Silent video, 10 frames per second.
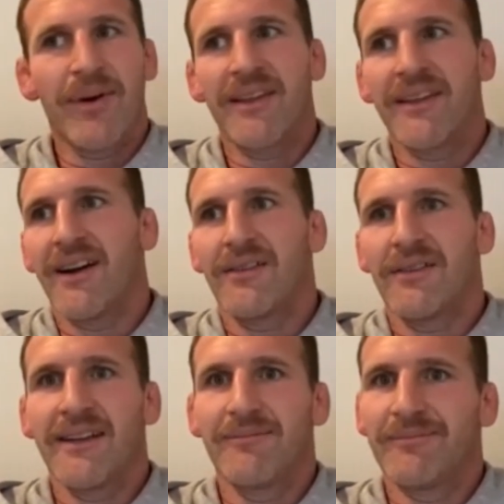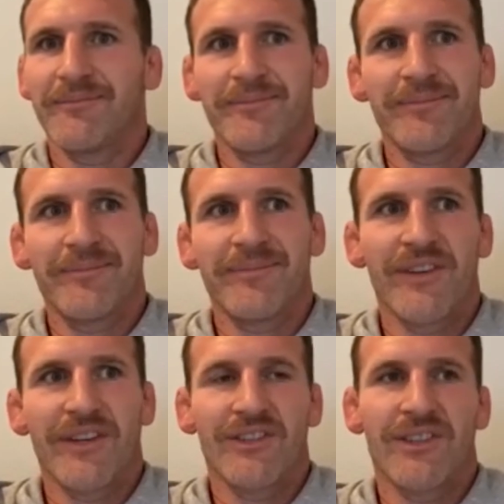But I'll read
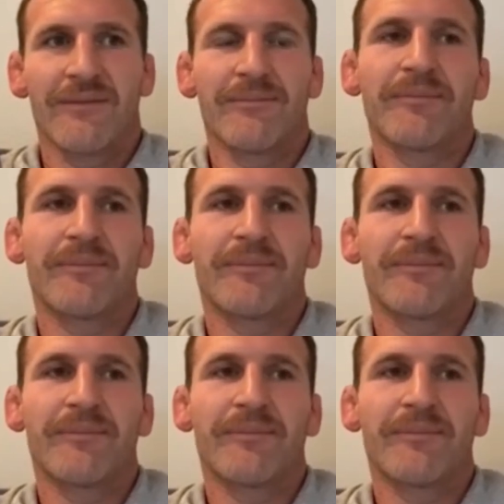fiction,